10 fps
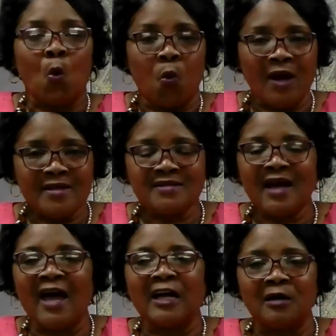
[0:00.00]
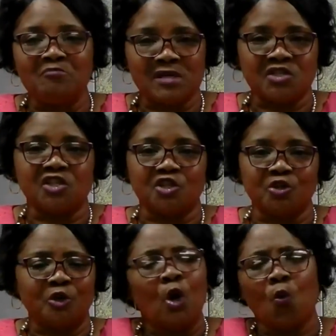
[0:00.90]
What has God commissioned
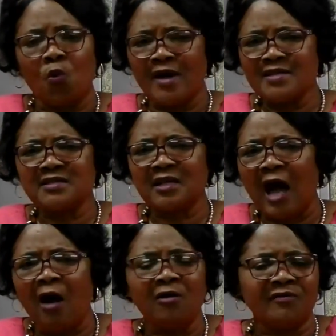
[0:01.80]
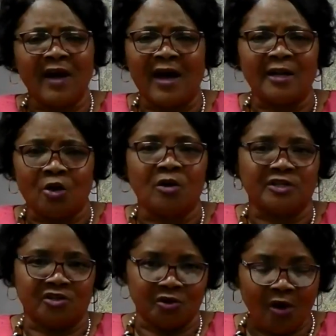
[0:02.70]
you to? What is the call of God
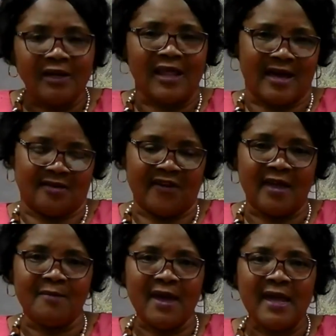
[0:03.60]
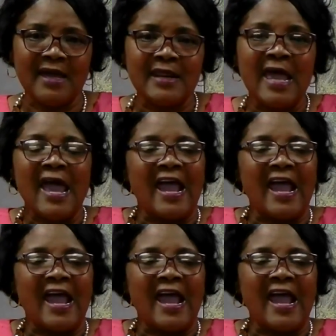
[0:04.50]
on your life? Amen.